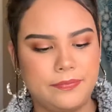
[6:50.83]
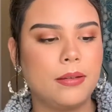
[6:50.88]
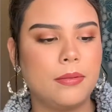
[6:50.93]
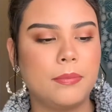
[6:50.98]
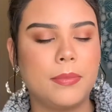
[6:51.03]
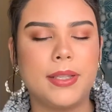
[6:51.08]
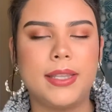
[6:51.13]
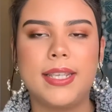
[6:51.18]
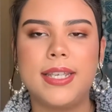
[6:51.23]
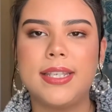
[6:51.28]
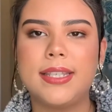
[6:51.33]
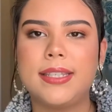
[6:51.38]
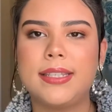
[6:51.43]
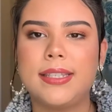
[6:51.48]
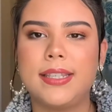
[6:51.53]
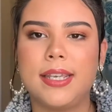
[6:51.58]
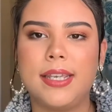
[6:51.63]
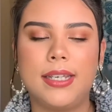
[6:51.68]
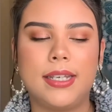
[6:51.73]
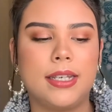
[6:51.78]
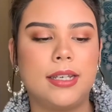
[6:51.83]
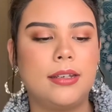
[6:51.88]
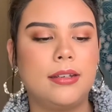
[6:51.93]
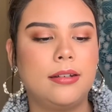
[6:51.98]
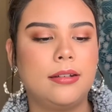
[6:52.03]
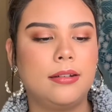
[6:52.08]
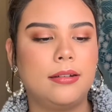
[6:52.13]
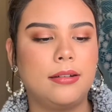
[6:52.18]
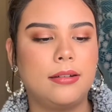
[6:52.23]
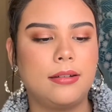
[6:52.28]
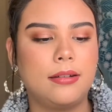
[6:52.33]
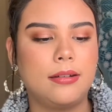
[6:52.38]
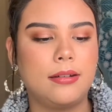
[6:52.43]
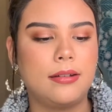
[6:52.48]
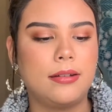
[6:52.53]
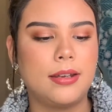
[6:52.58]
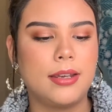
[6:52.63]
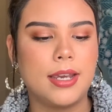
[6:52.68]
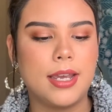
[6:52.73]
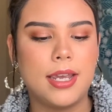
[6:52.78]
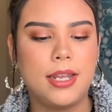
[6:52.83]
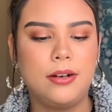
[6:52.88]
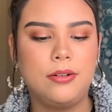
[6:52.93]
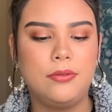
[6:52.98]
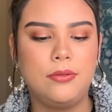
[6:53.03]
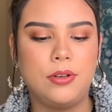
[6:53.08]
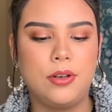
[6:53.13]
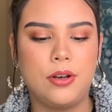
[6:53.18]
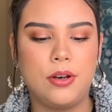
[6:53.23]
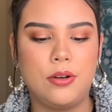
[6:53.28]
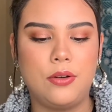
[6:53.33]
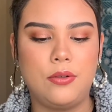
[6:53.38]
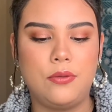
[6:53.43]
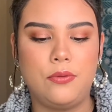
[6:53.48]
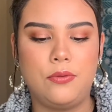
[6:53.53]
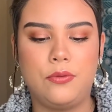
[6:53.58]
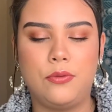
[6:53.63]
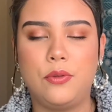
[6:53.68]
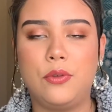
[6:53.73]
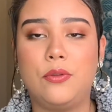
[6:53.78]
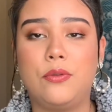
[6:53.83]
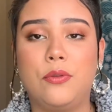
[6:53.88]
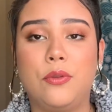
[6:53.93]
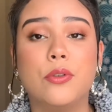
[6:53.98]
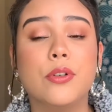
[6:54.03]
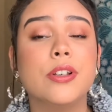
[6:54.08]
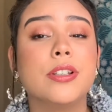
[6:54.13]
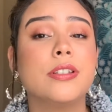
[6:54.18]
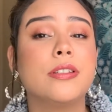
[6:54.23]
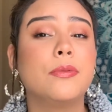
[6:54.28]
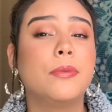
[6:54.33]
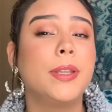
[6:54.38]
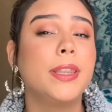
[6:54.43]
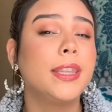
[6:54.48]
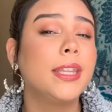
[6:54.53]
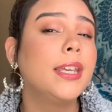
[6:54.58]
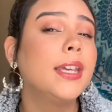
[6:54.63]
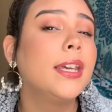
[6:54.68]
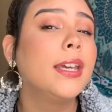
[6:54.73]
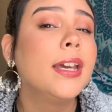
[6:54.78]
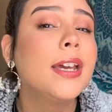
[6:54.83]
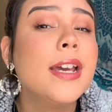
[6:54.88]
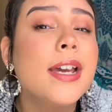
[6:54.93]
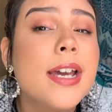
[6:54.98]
But this, like, I don't go full force with it.